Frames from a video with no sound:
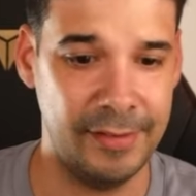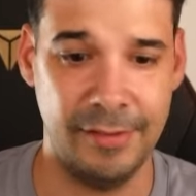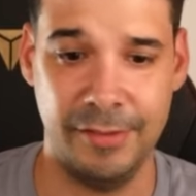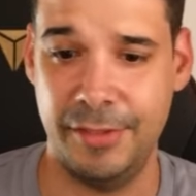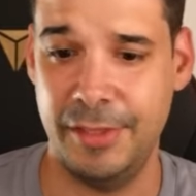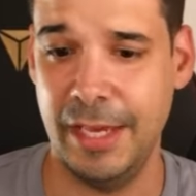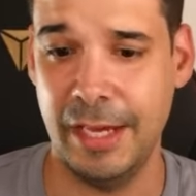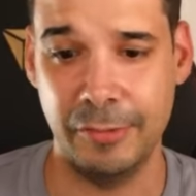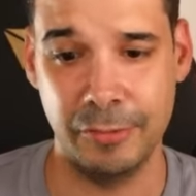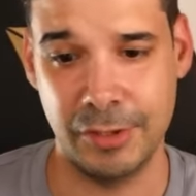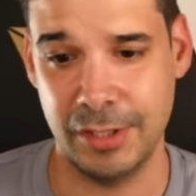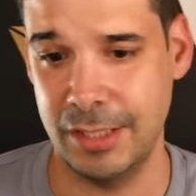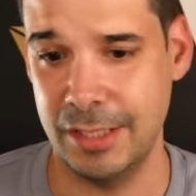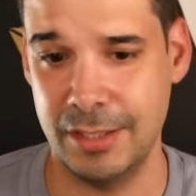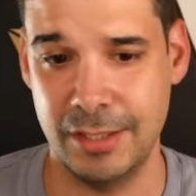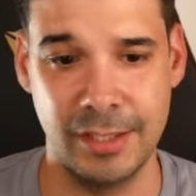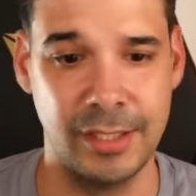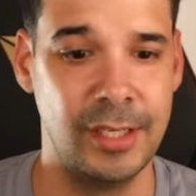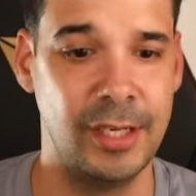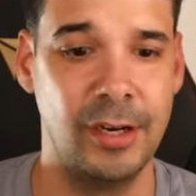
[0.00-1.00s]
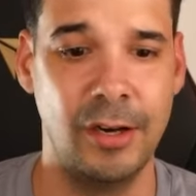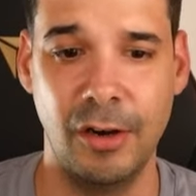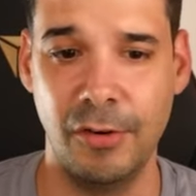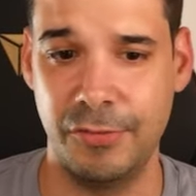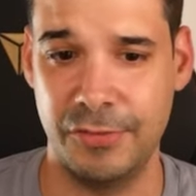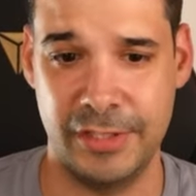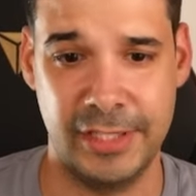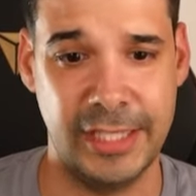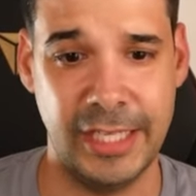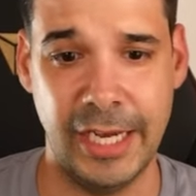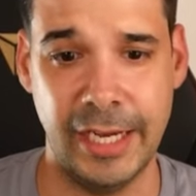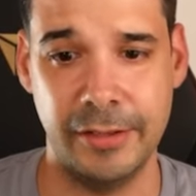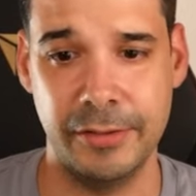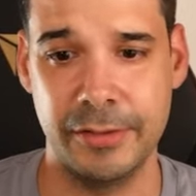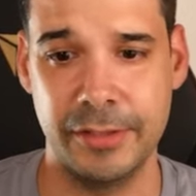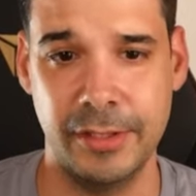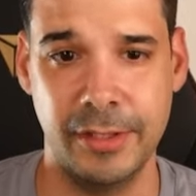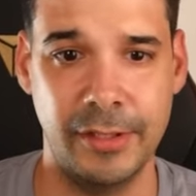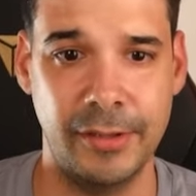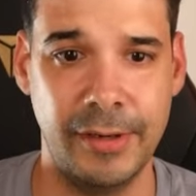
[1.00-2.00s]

thousands of styles, all